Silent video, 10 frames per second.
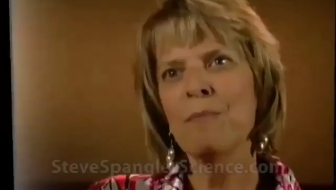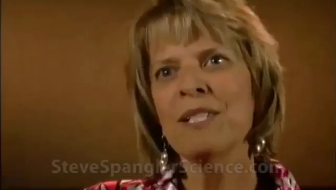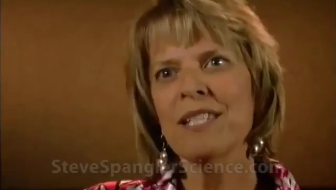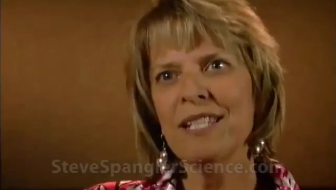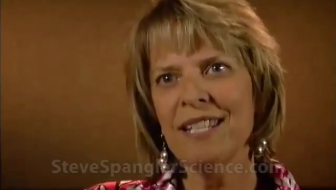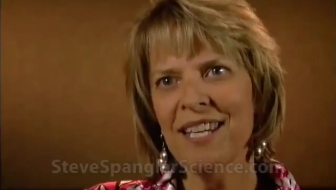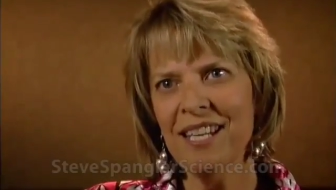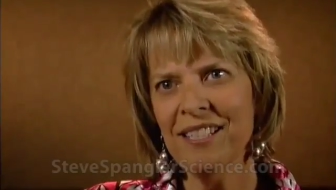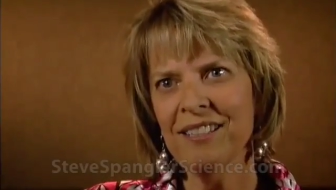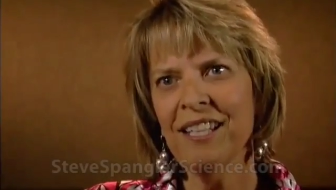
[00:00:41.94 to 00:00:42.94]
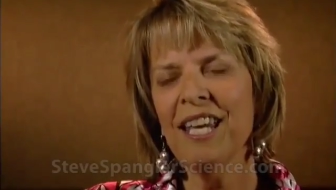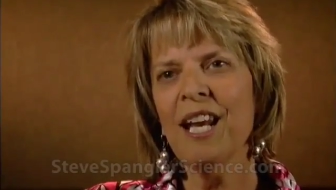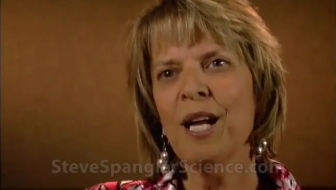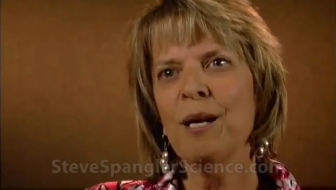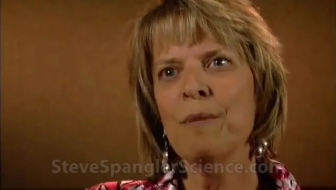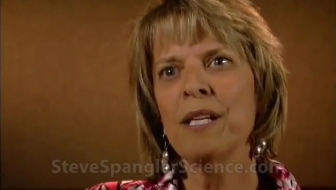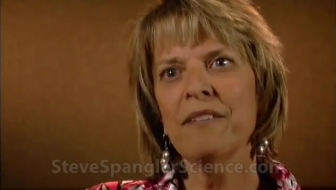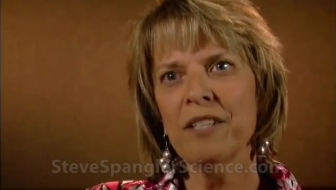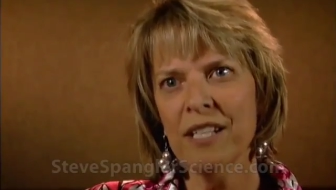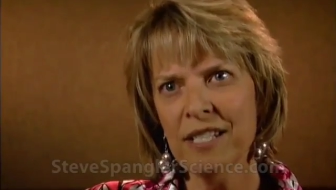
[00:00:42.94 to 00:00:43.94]
is Lisa Heaton, and I am a
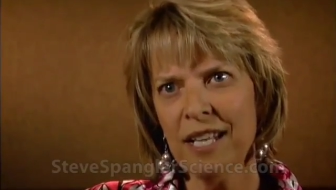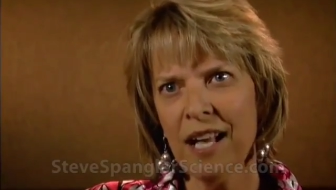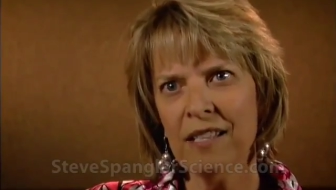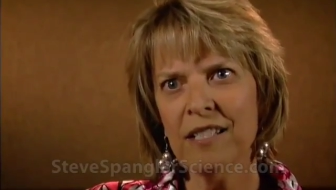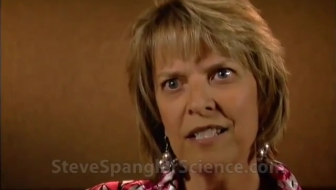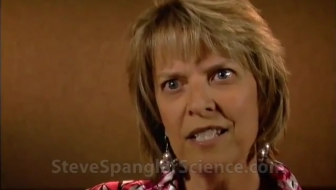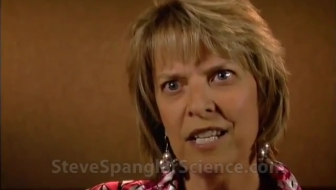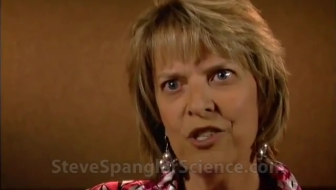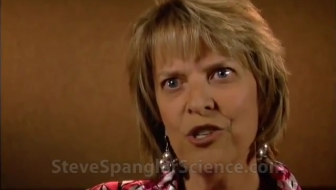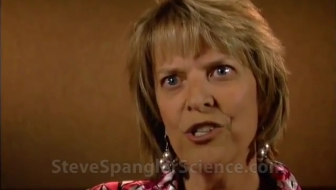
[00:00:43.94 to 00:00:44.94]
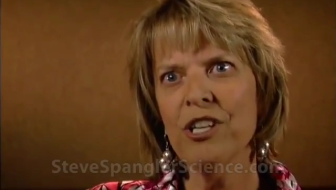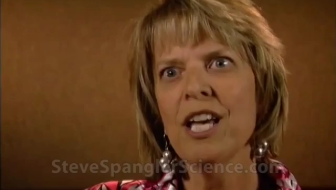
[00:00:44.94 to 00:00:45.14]
gifted and talented teacher